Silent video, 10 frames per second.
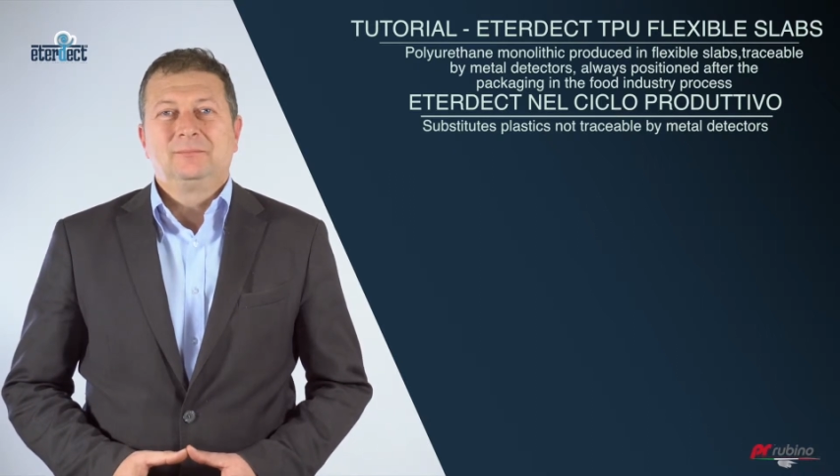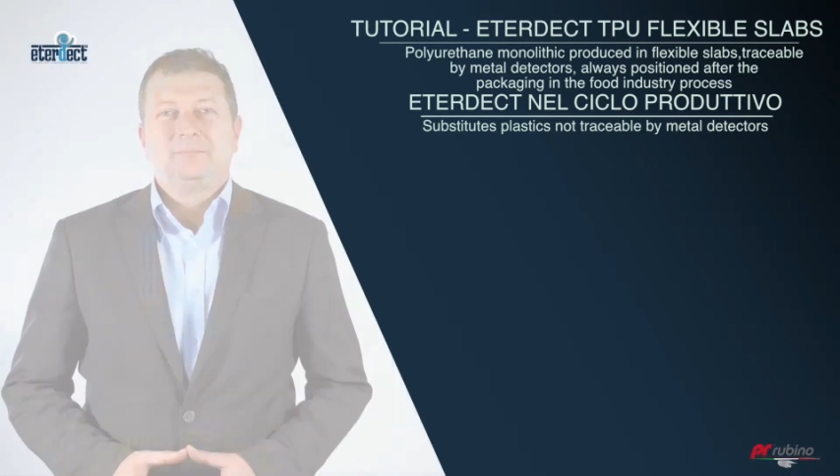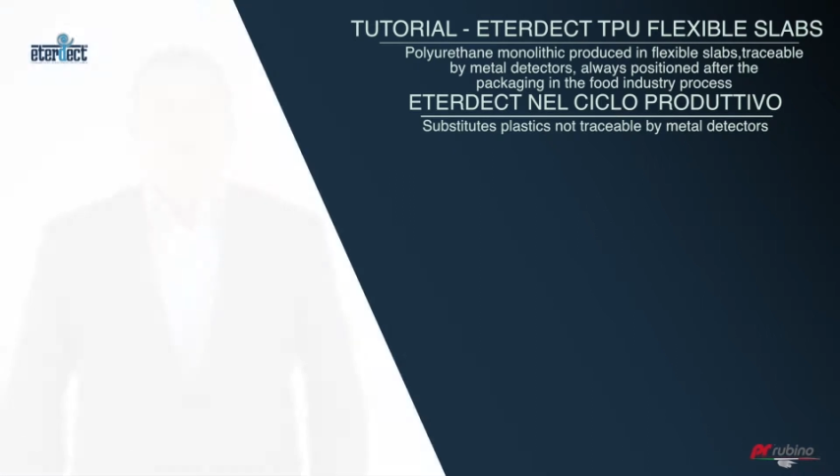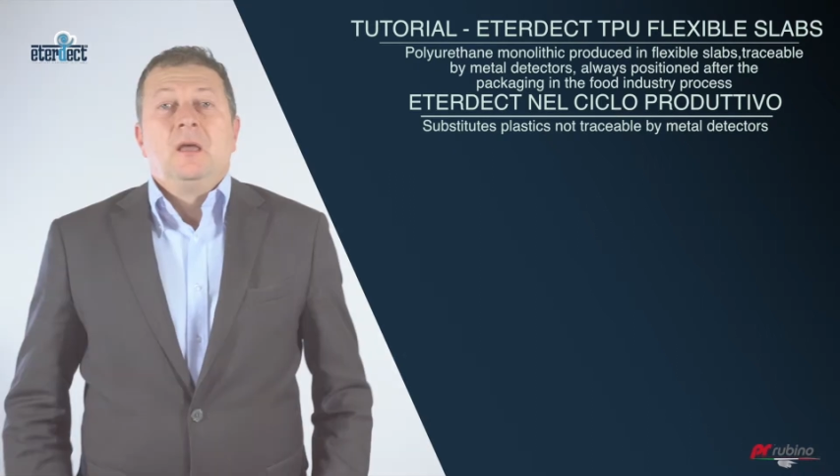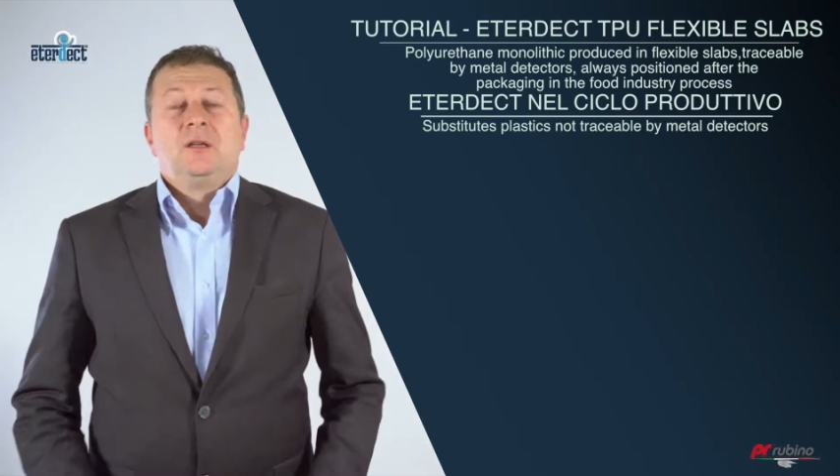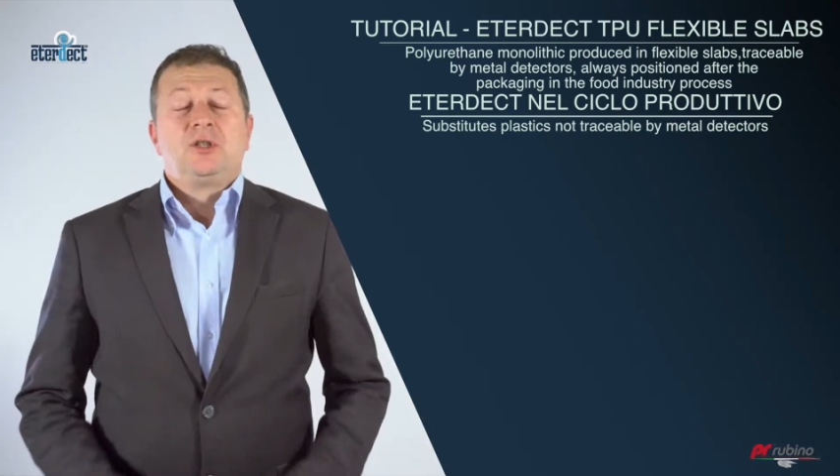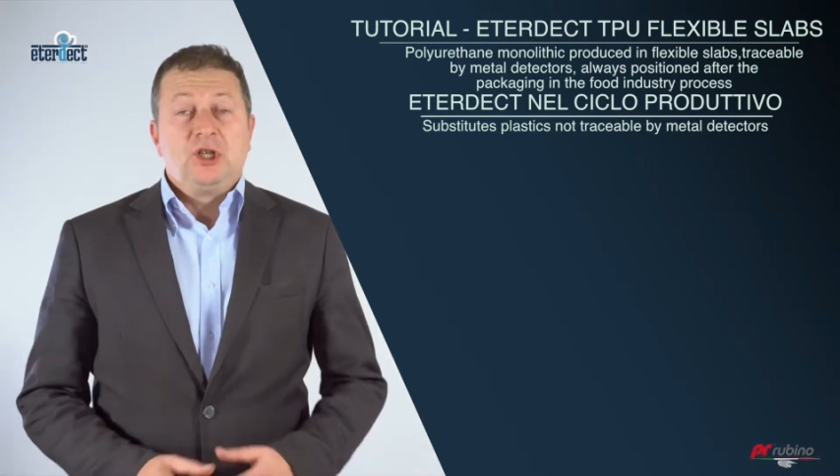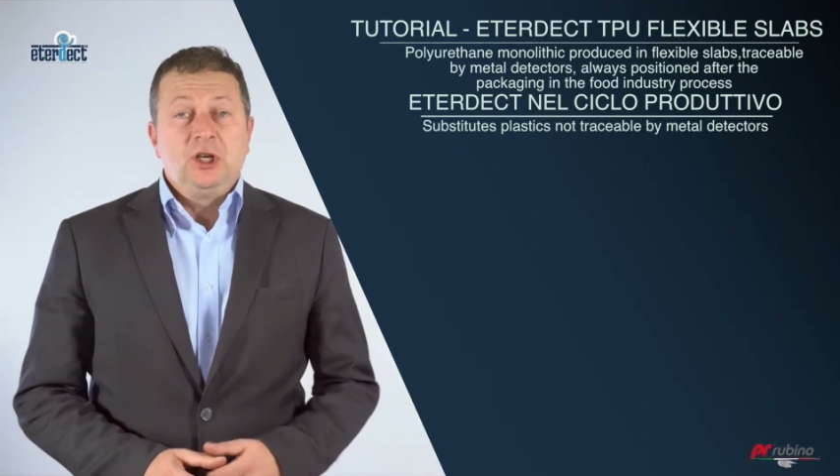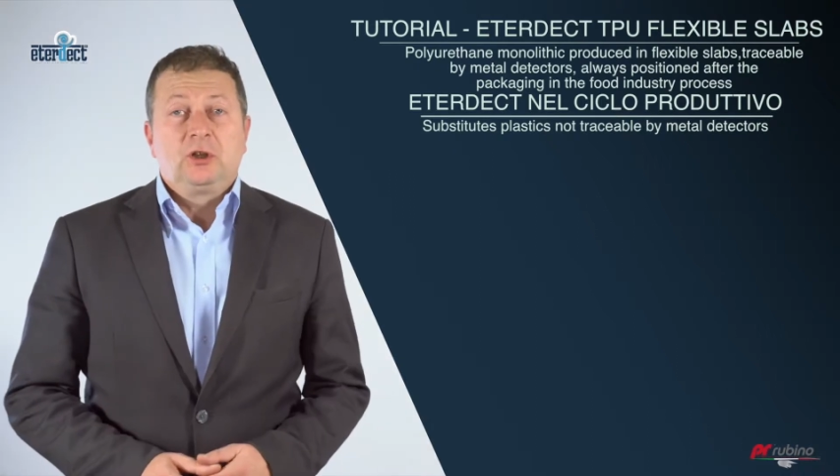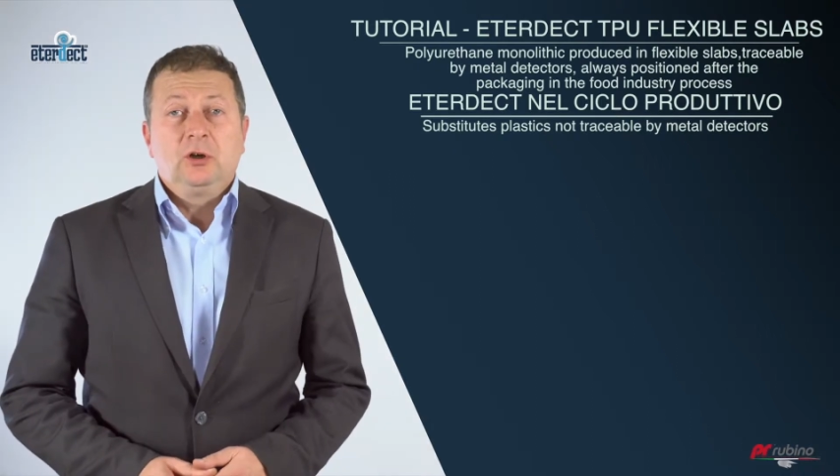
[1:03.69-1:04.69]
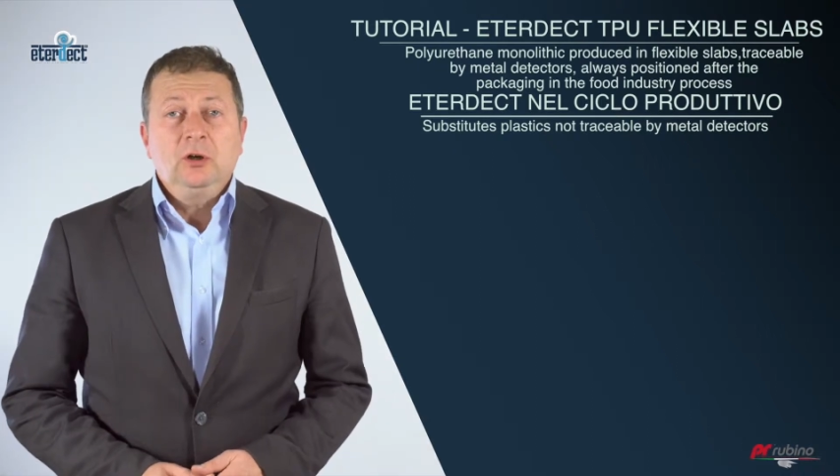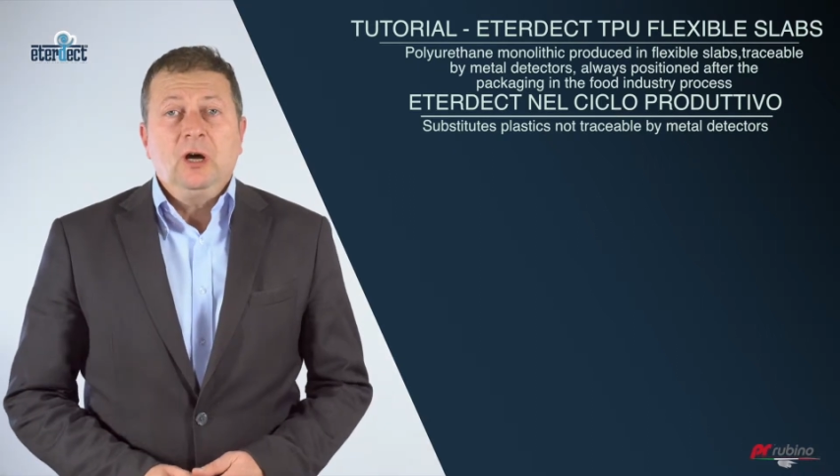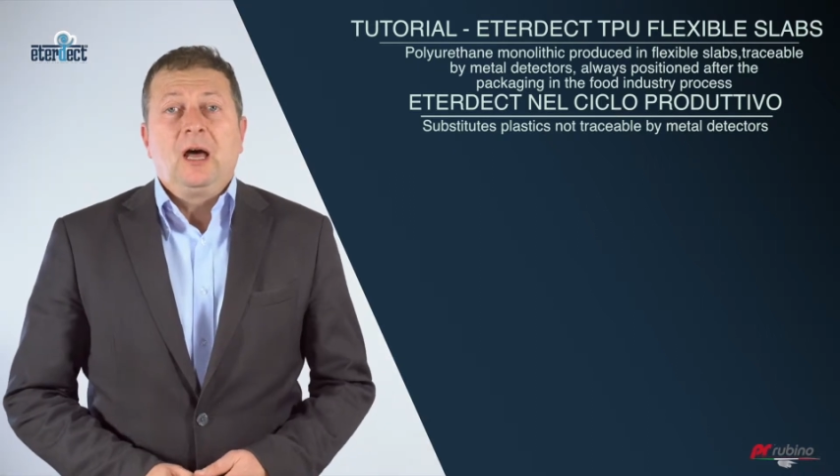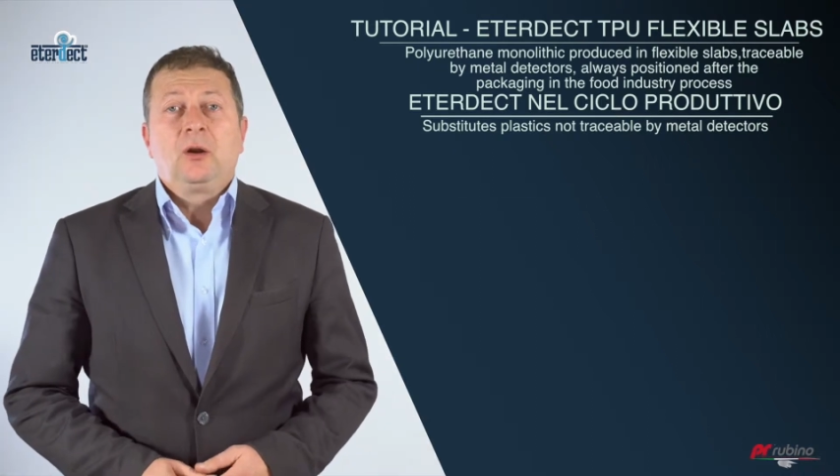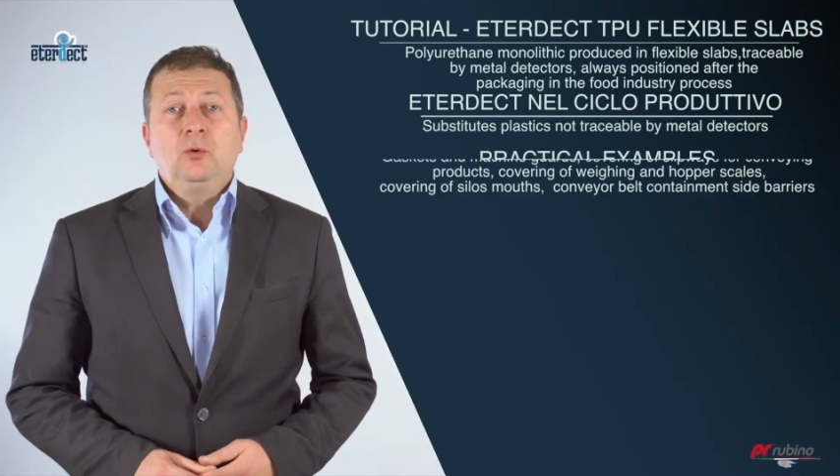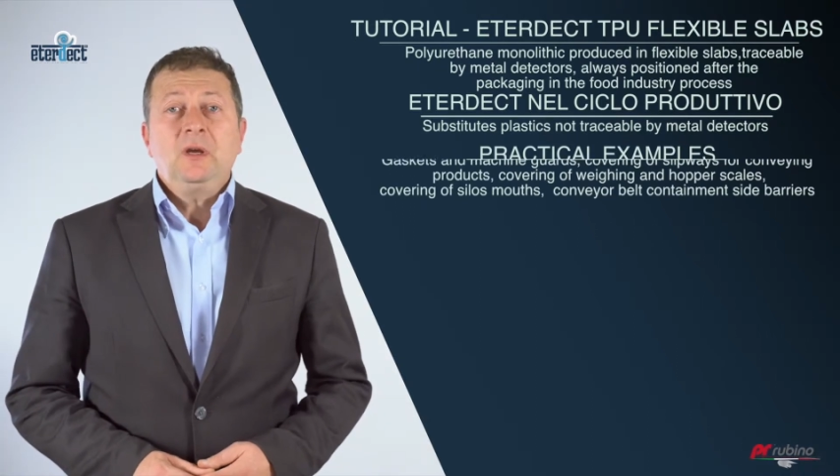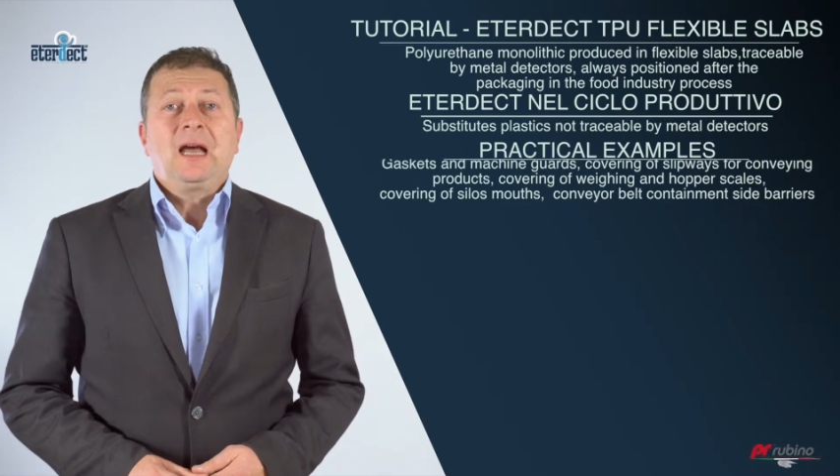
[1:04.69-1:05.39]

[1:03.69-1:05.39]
Here are some successful